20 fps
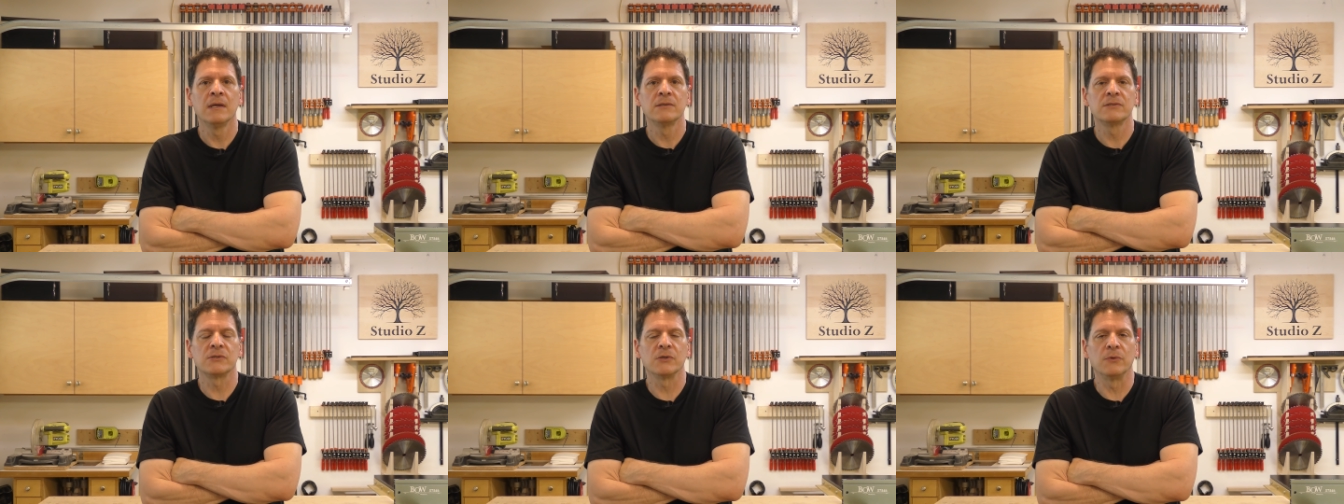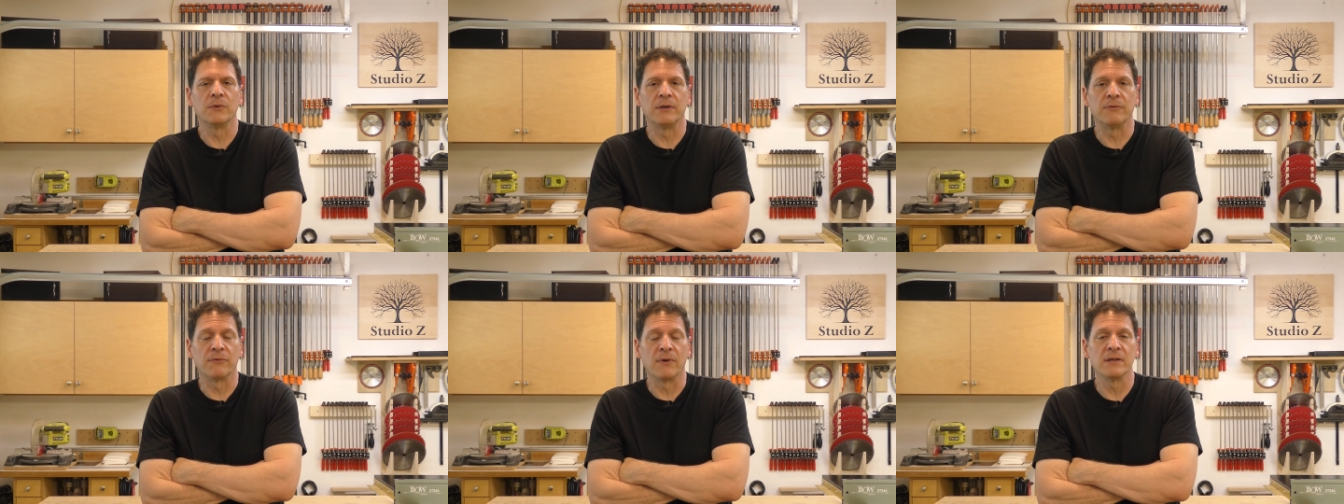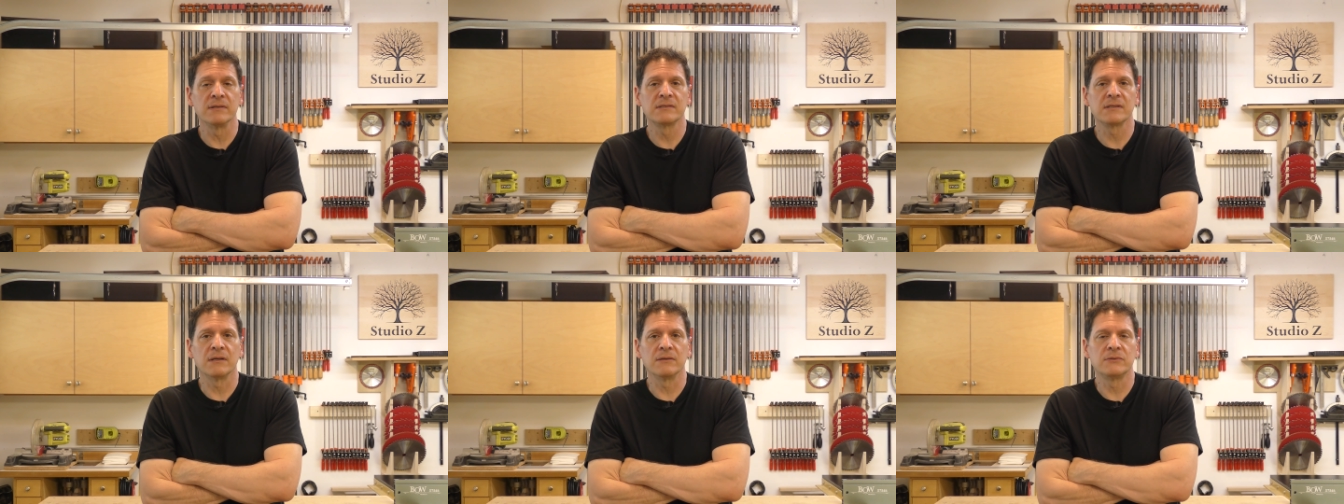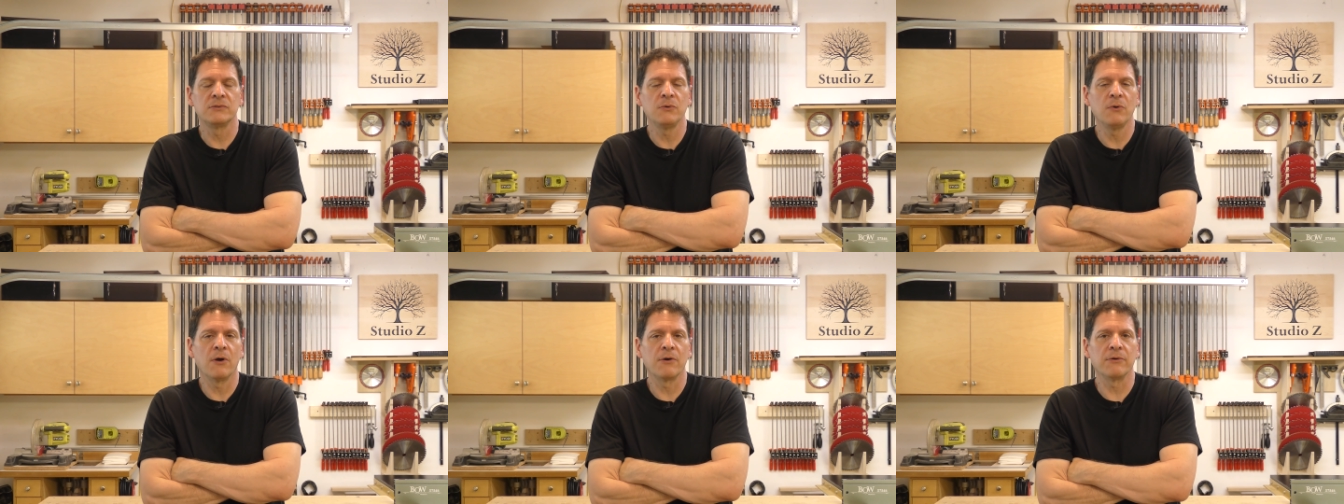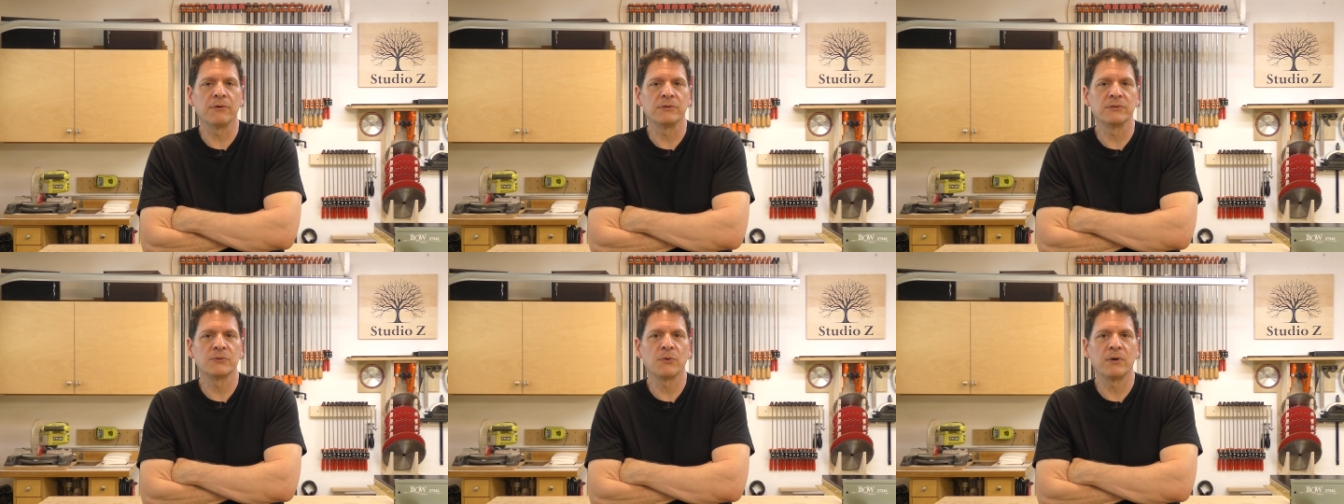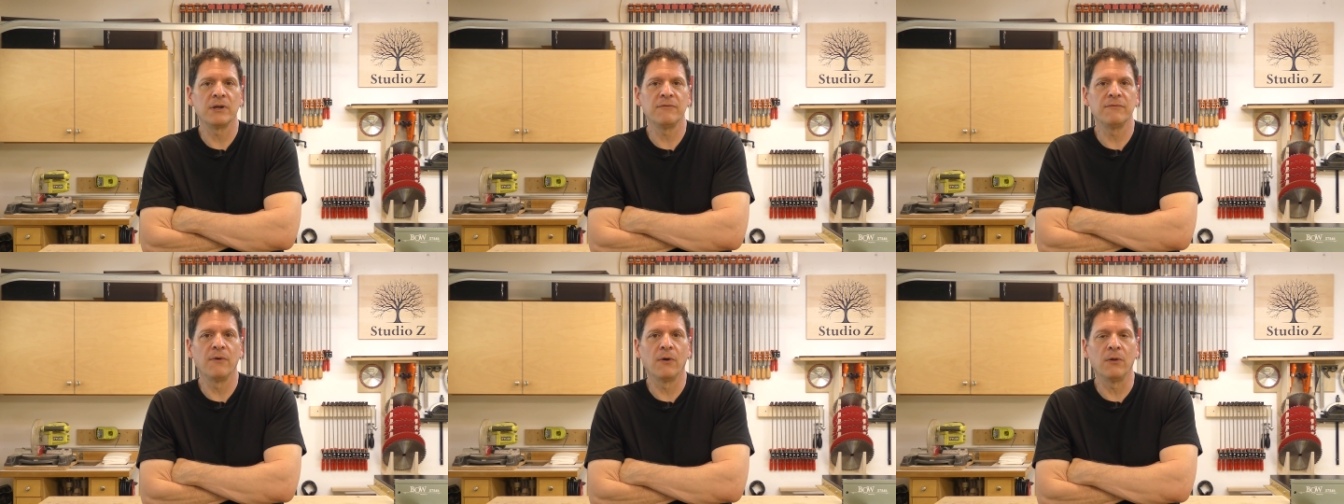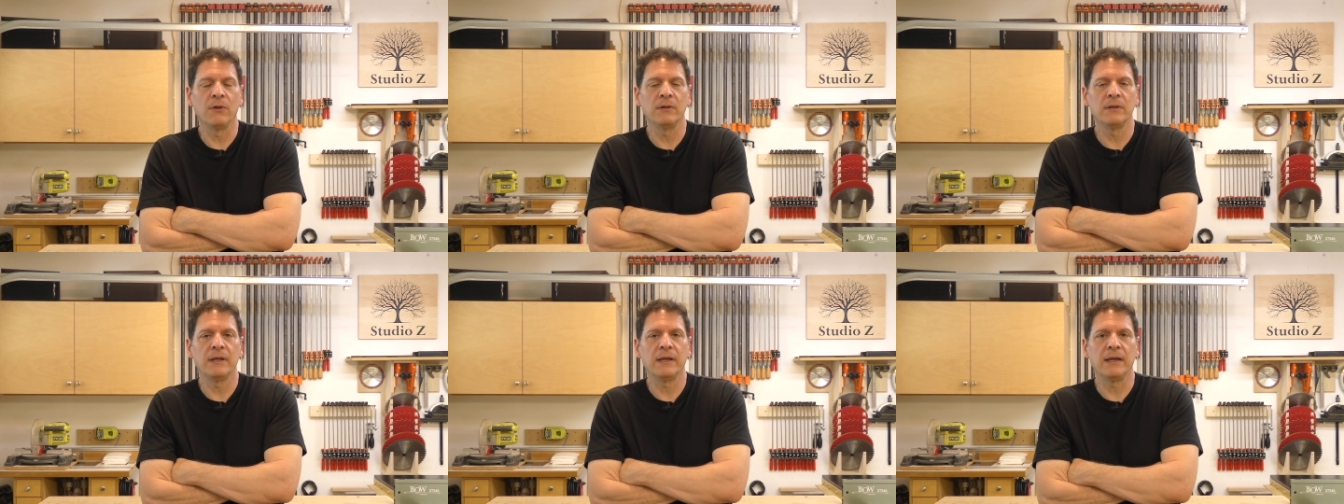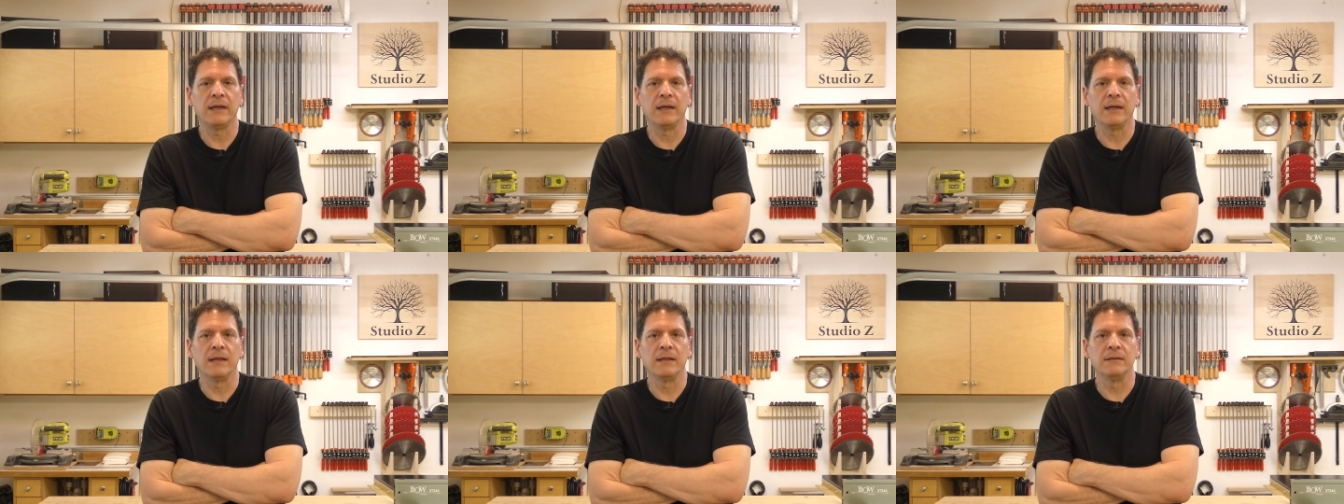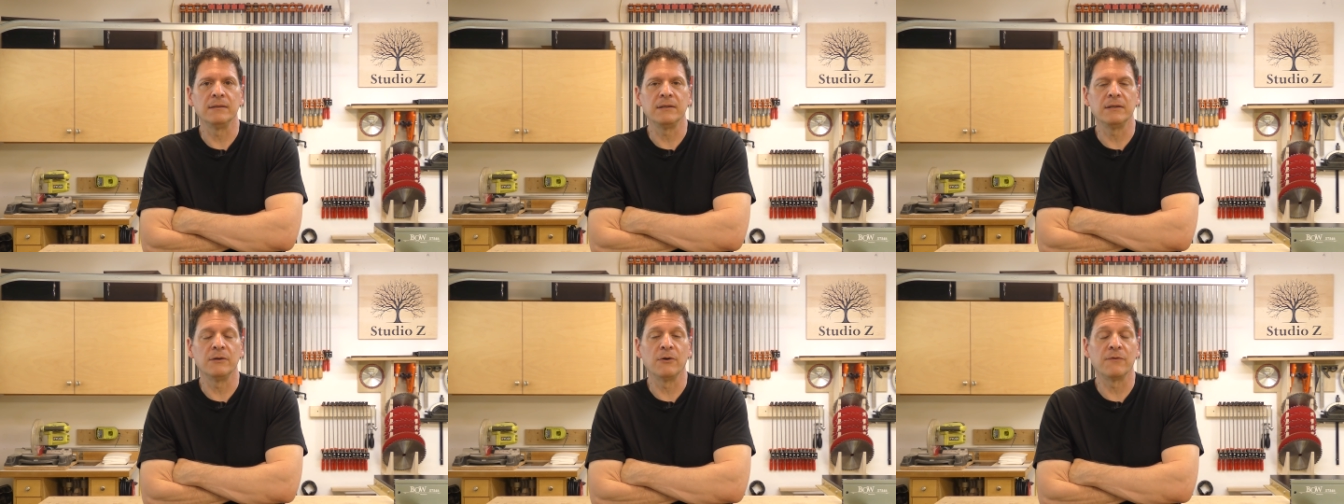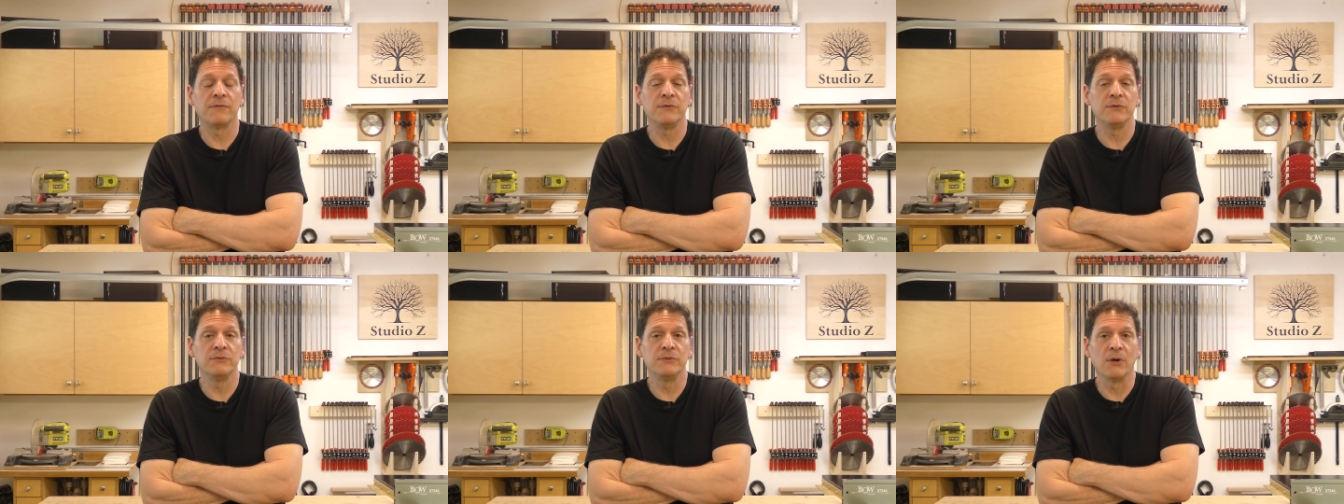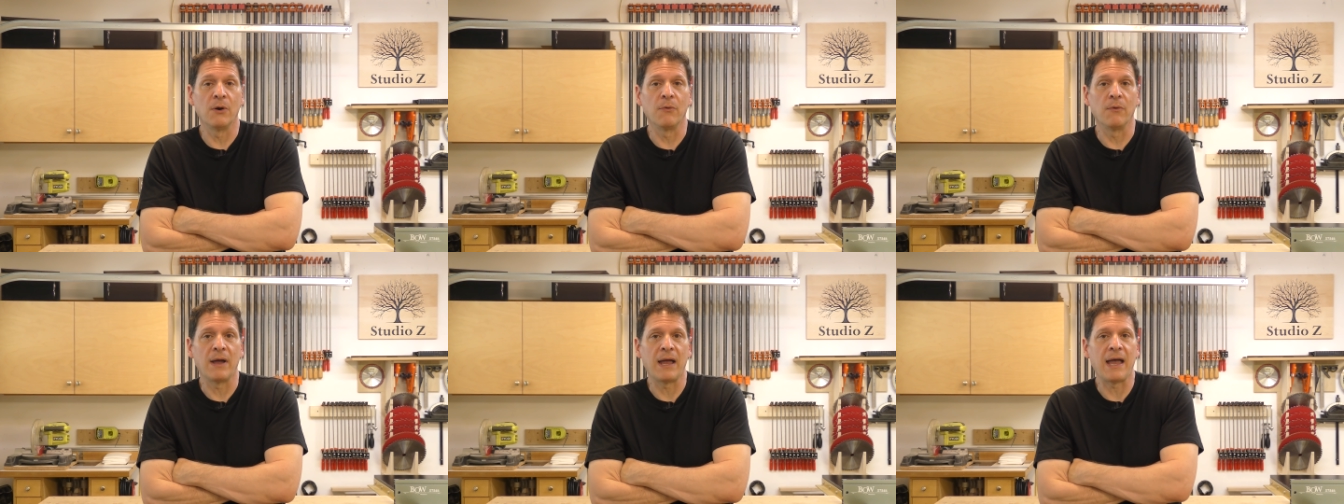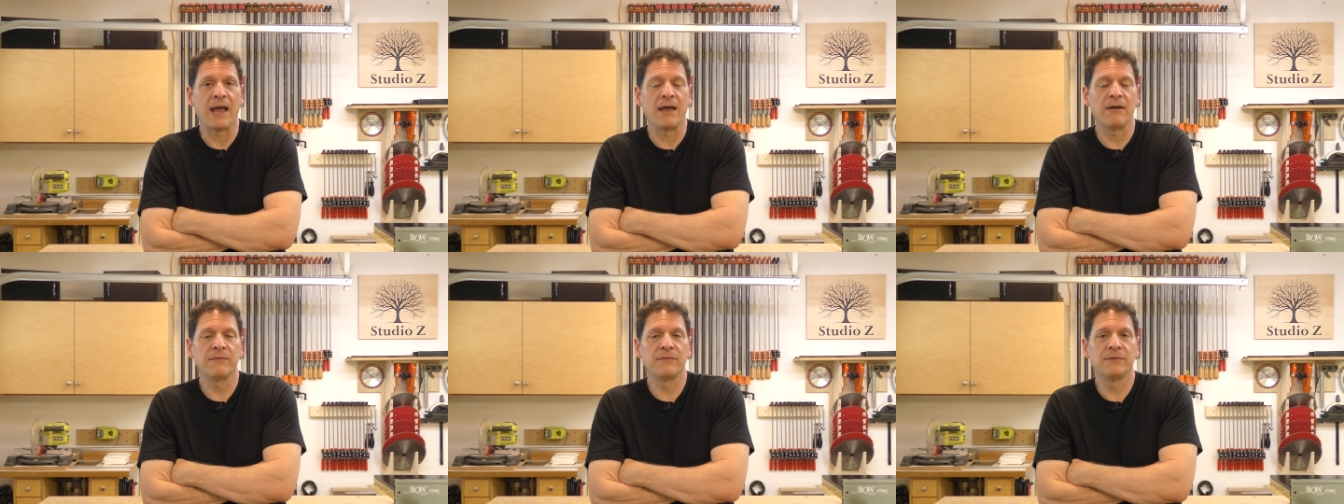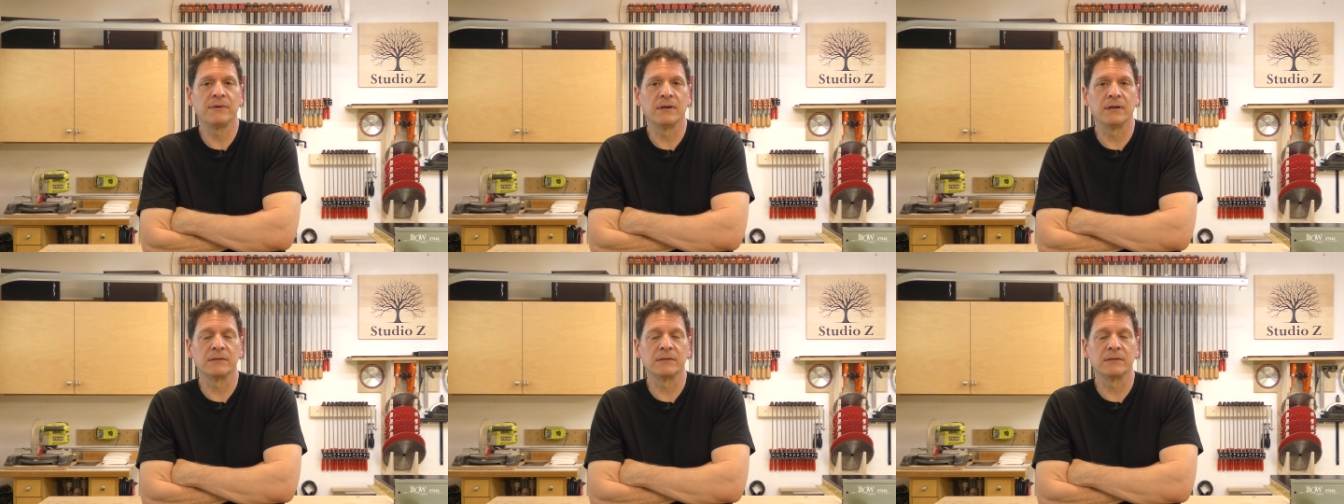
So it runs on 220 volt and you know if you don't have